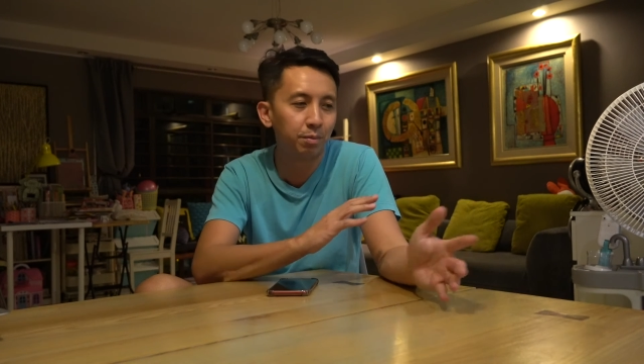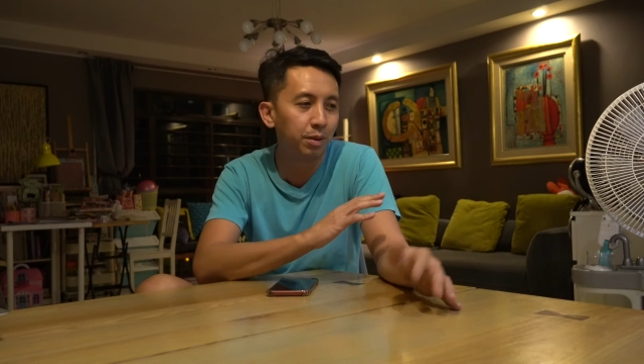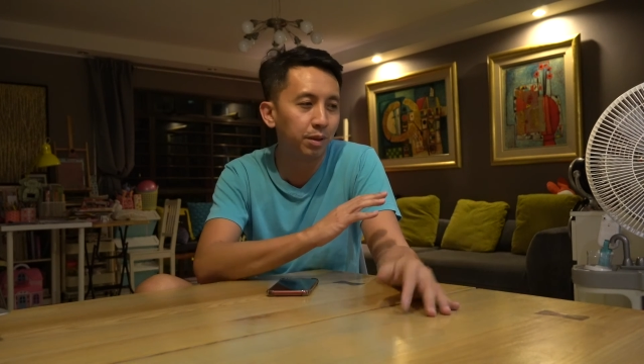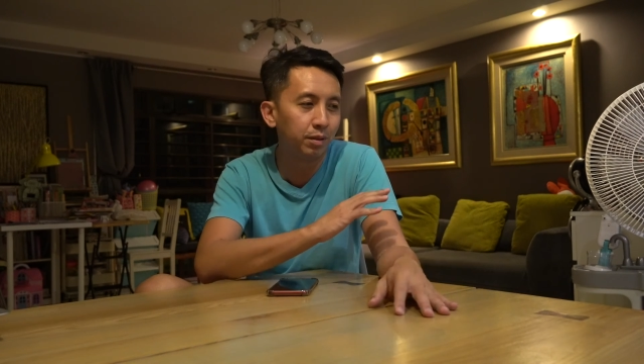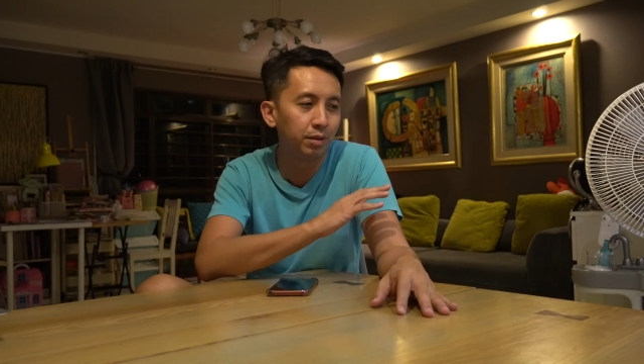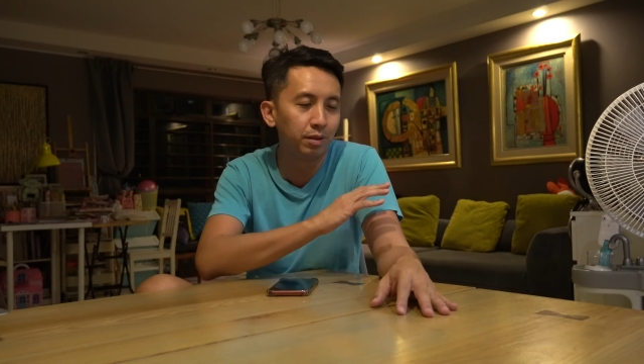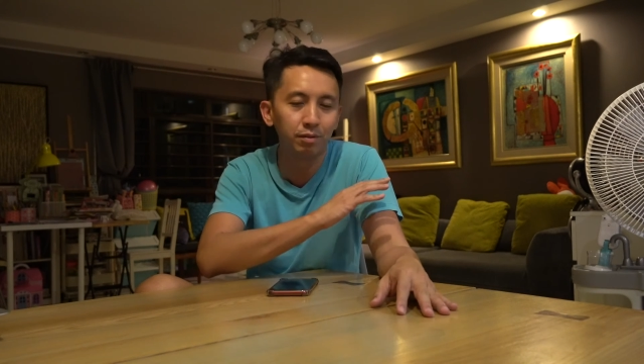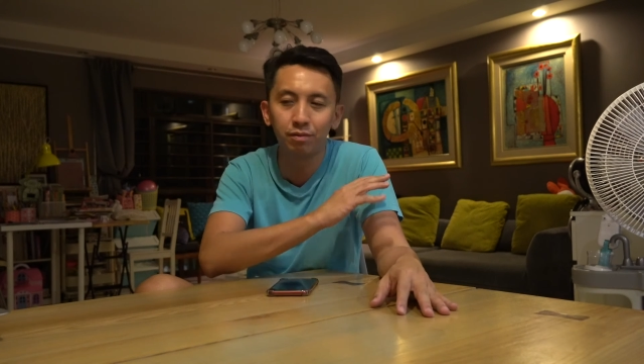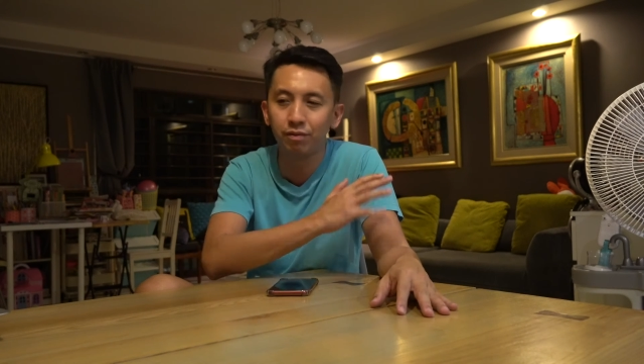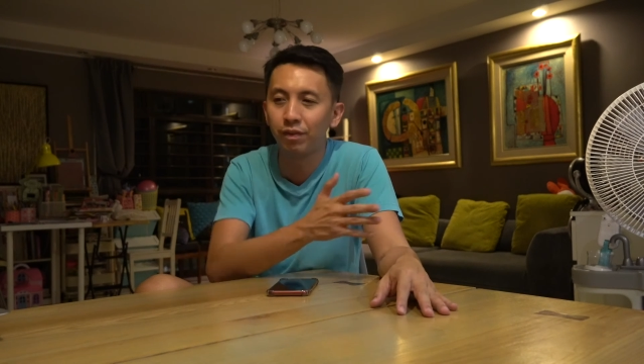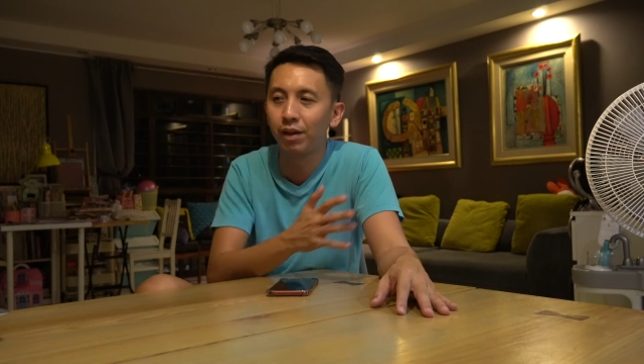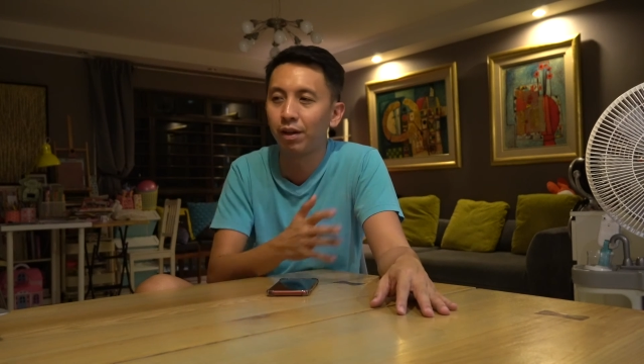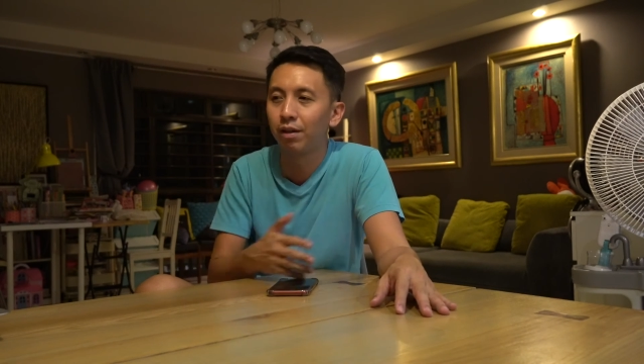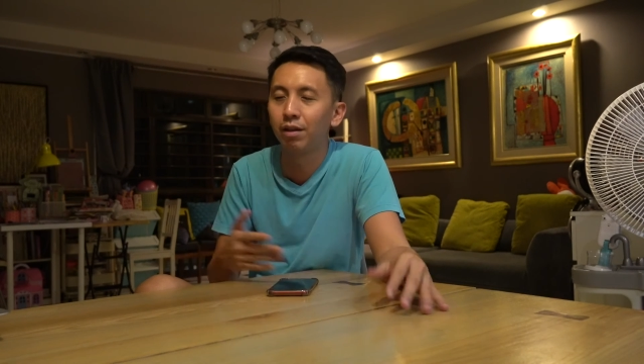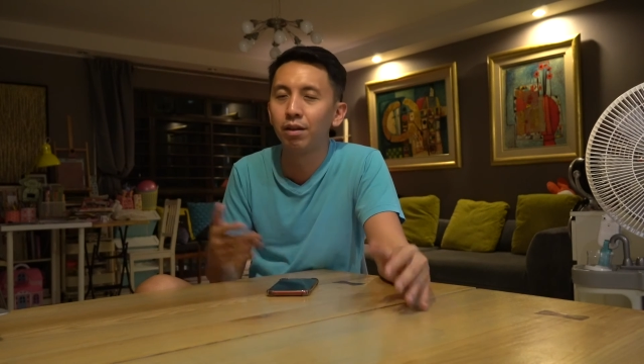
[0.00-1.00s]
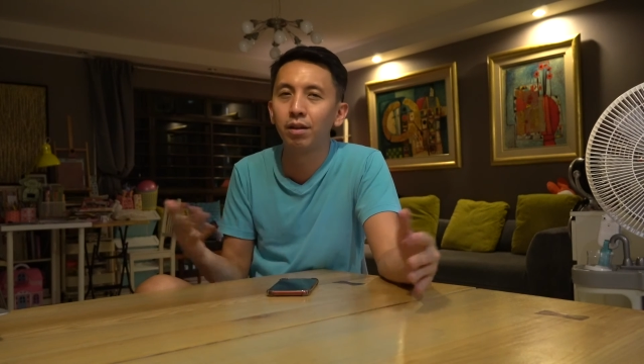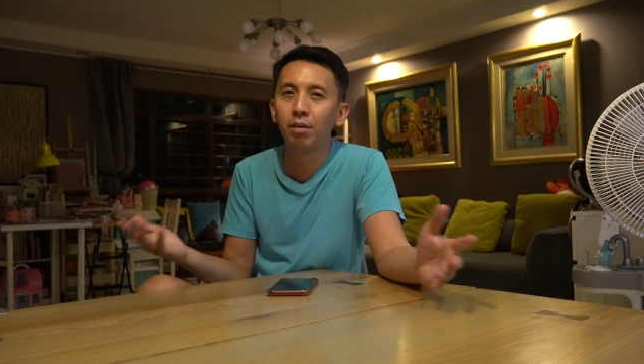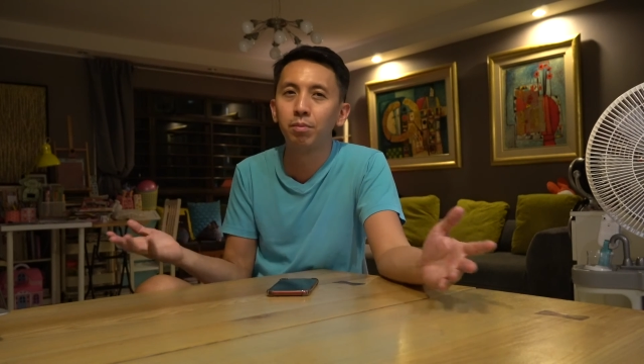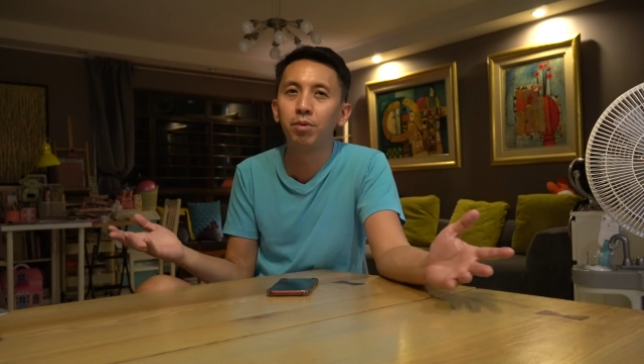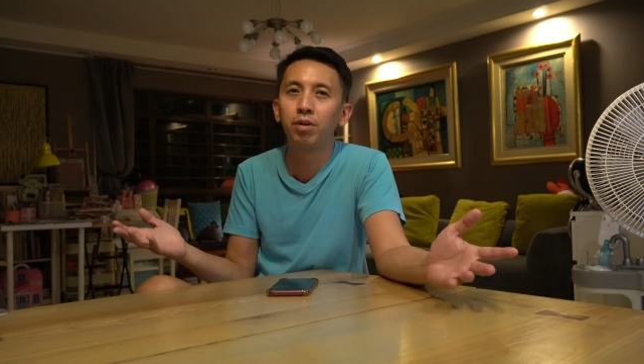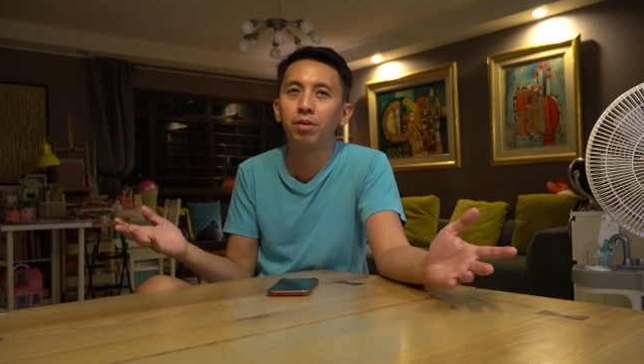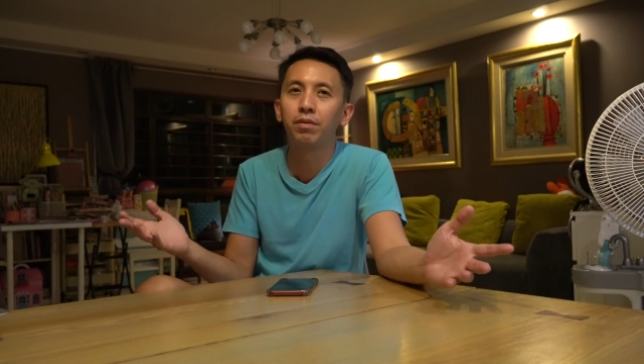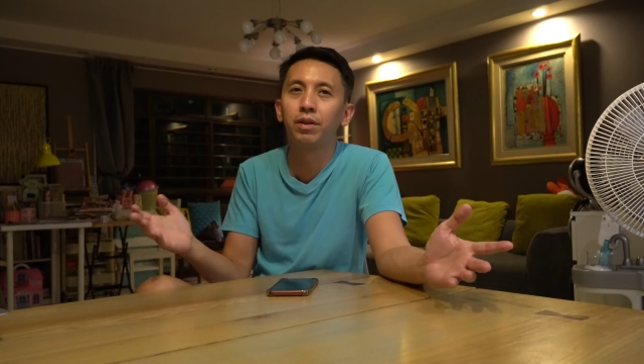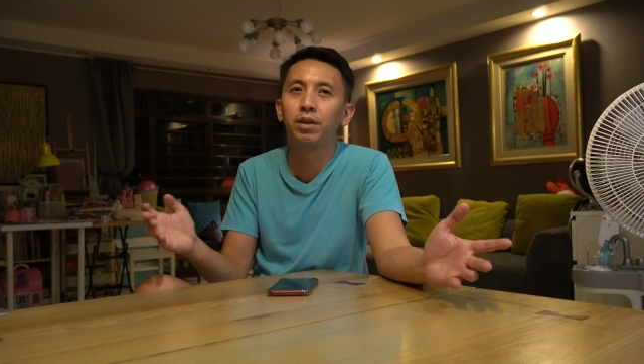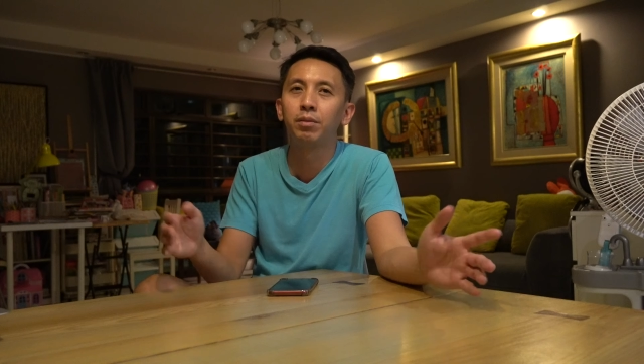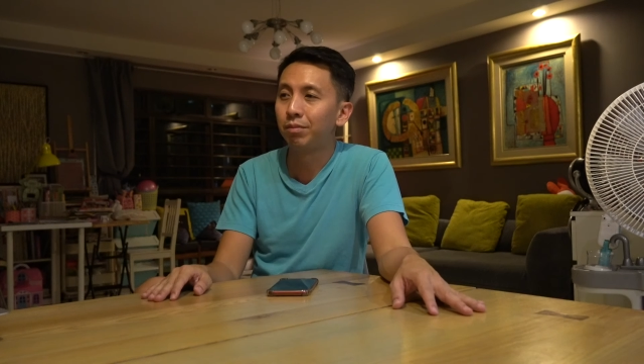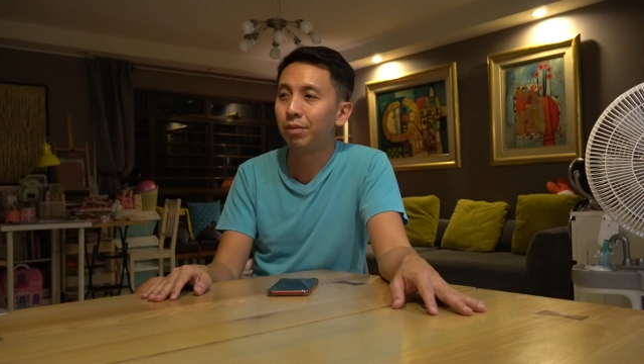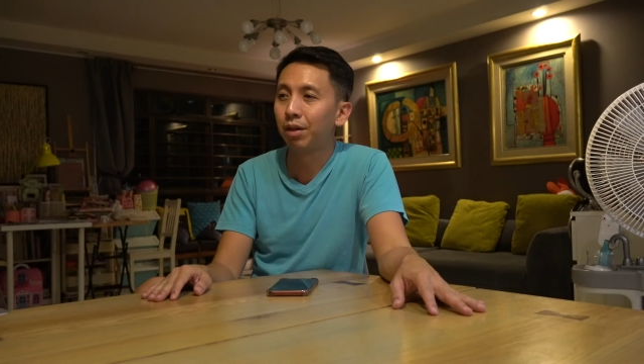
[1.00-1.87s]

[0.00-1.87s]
basic fan and air purifier.